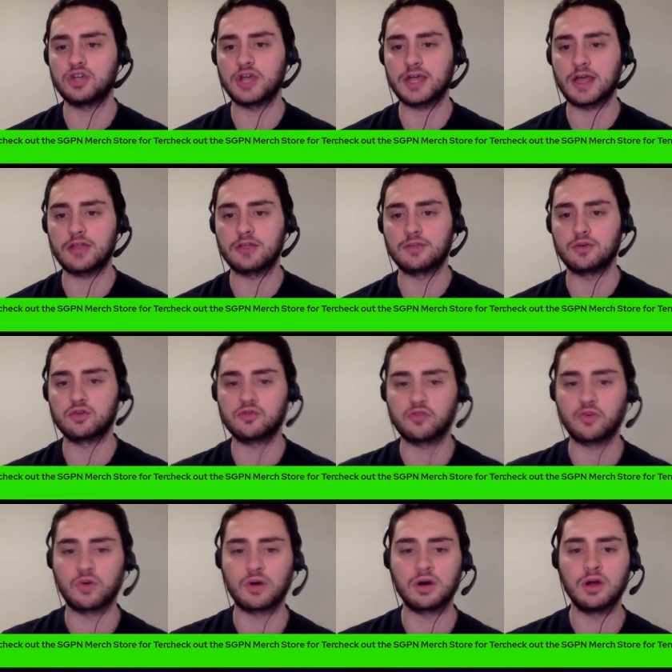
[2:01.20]
to check out the merch
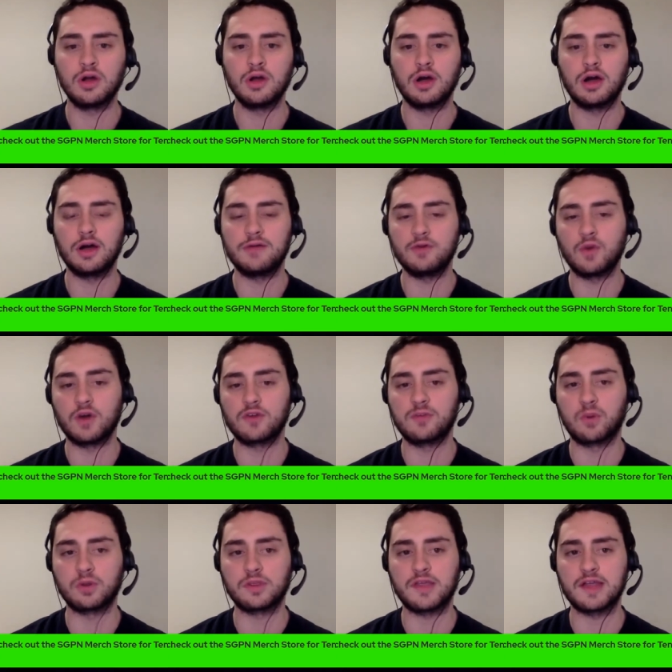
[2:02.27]
store if you want to
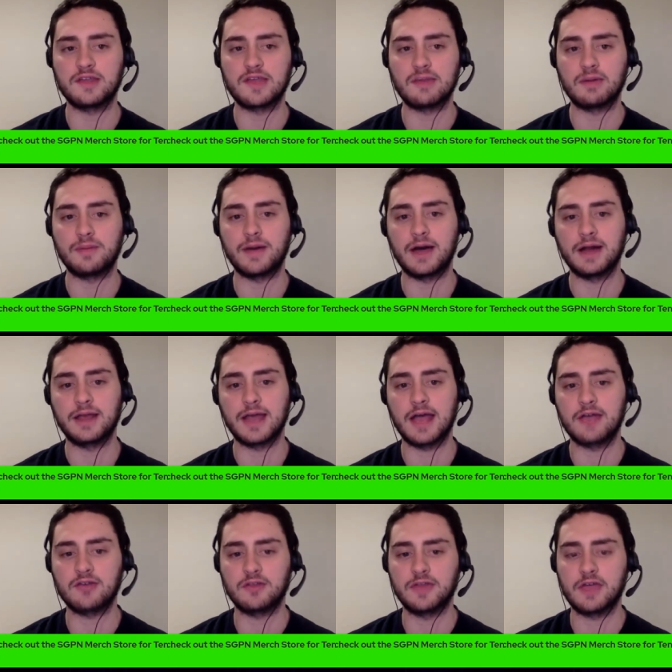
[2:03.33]
support the Tennis Gambling
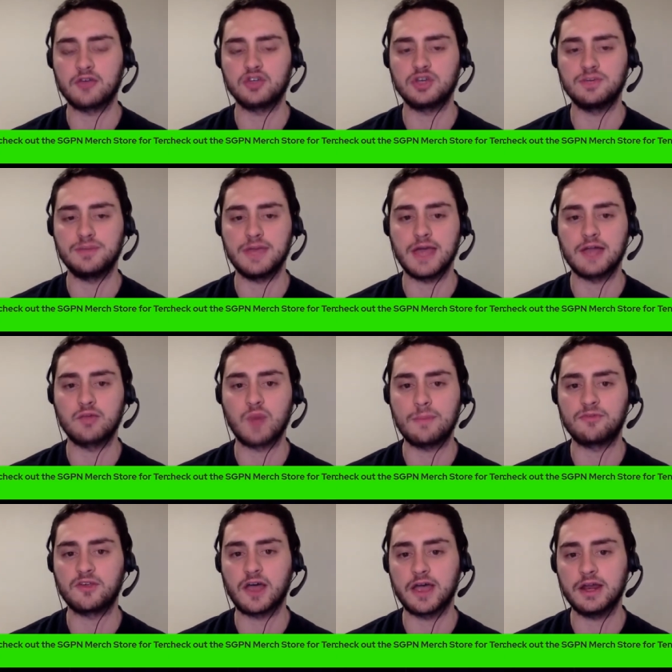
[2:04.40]
Podcast on the SGPN
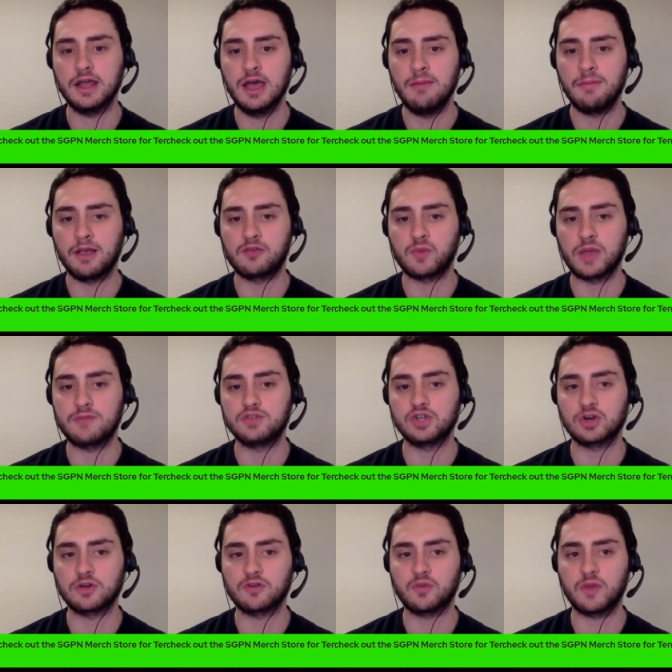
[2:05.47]
website, because we have
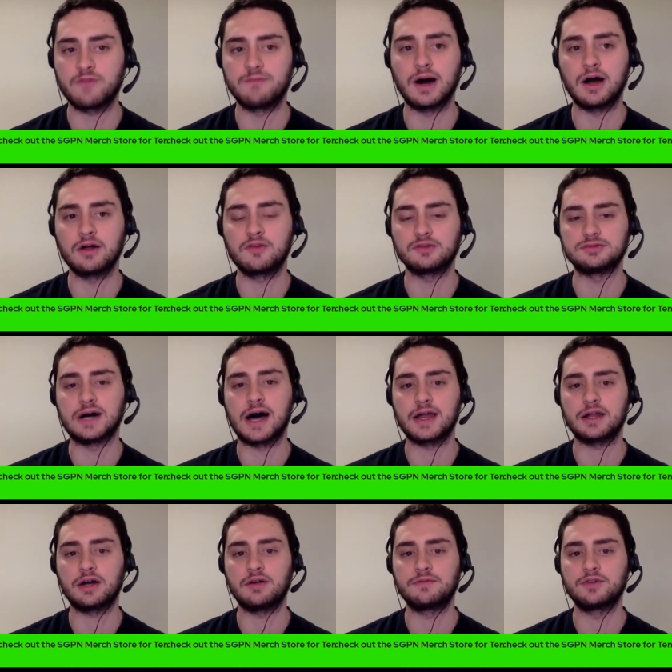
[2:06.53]
shirts, we have mugs, a
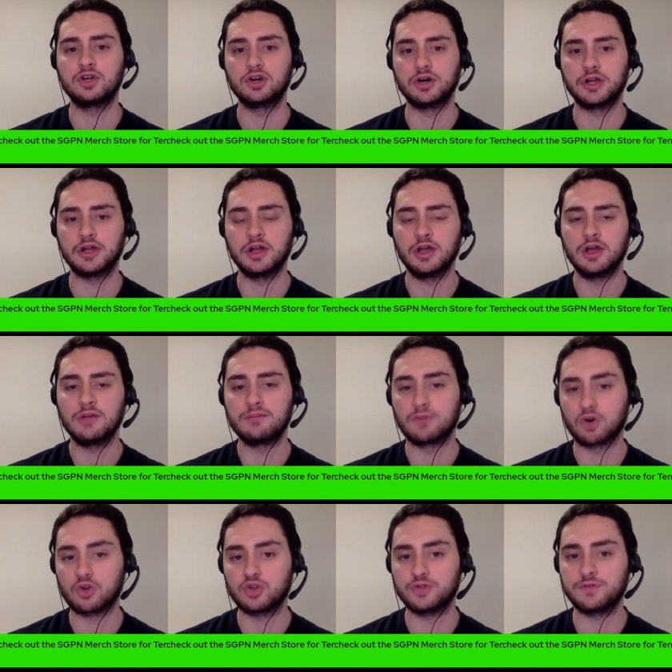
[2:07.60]
lot of good
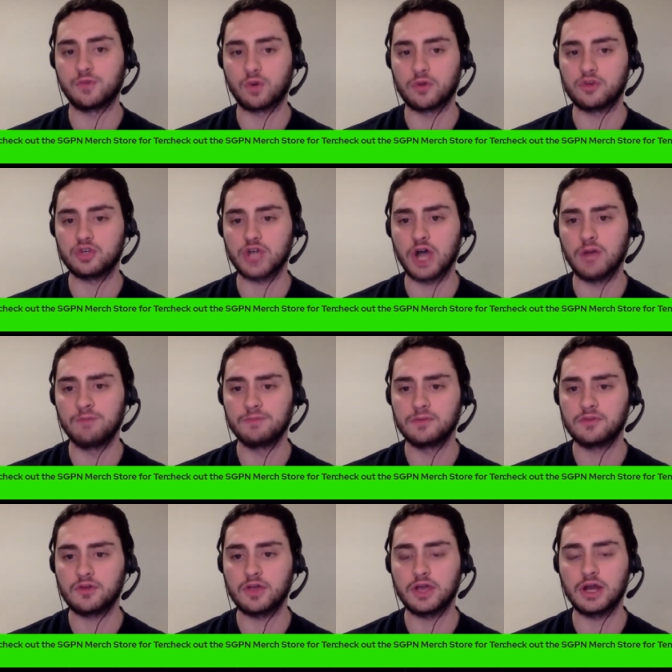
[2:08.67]
merch for the show.
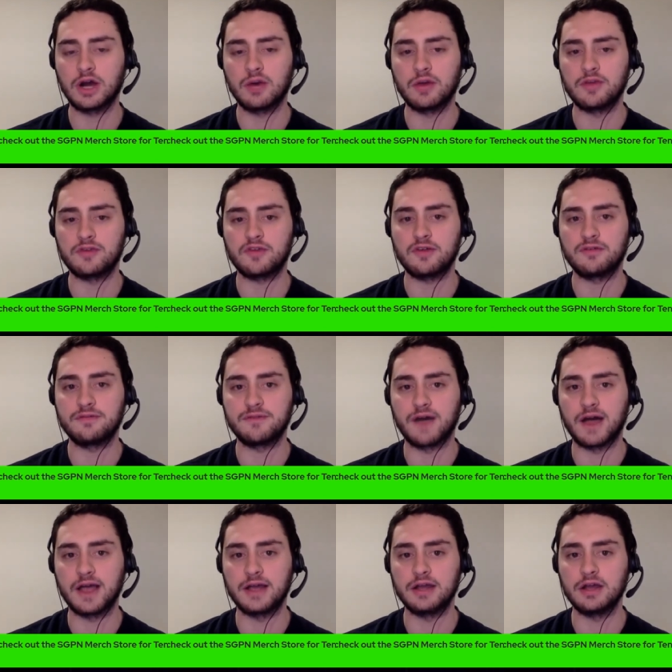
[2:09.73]
So you can always
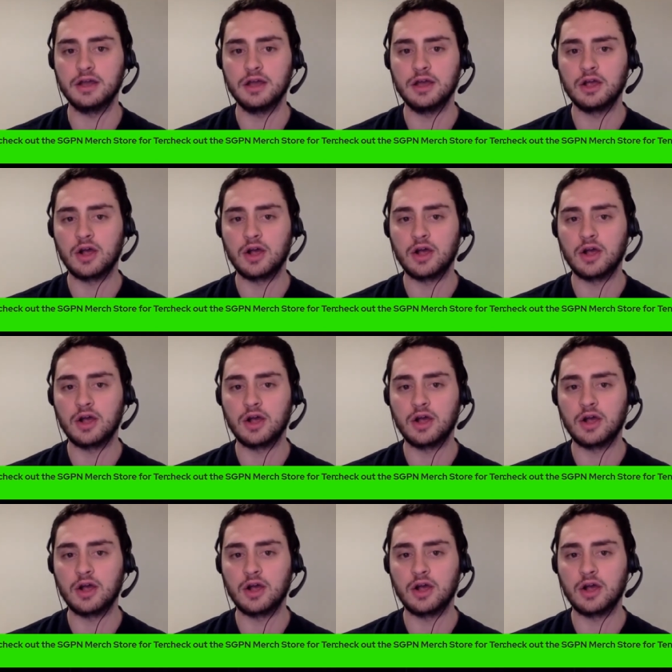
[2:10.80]
find